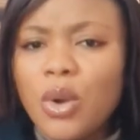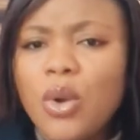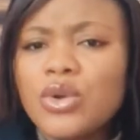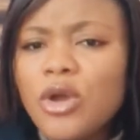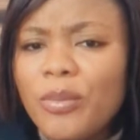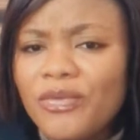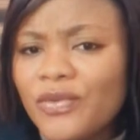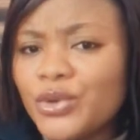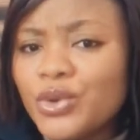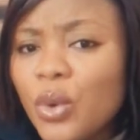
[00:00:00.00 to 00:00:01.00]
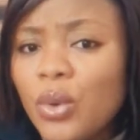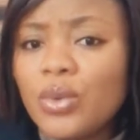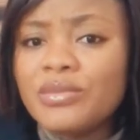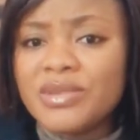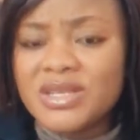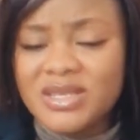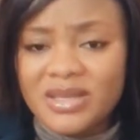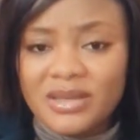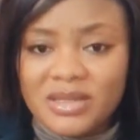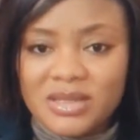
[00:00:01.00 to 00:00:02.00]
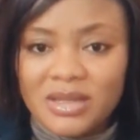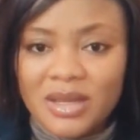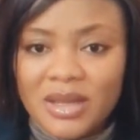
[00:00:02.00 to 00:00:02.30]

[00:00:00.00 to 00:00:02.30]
own up for your own mistakes.